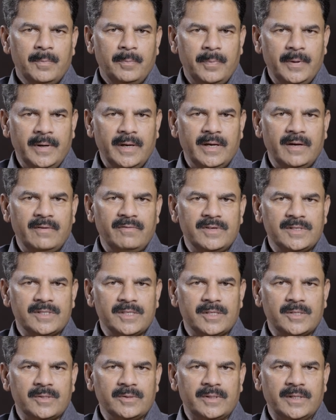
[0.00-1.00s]
Pay a
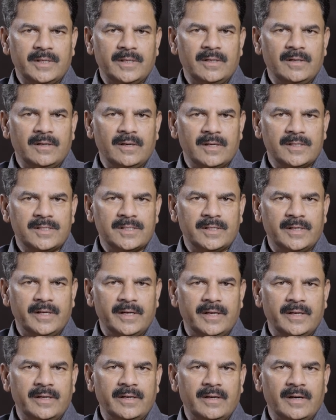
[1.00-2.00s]
visit to the lush
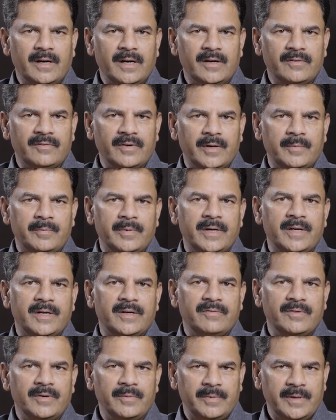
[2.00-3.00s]
green and vibrant
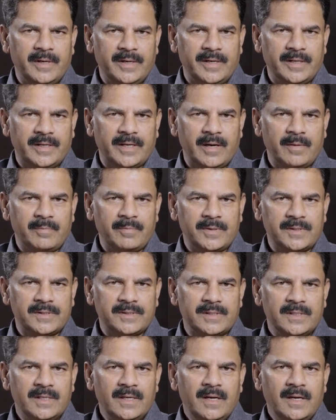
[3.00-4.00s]
VBIT campus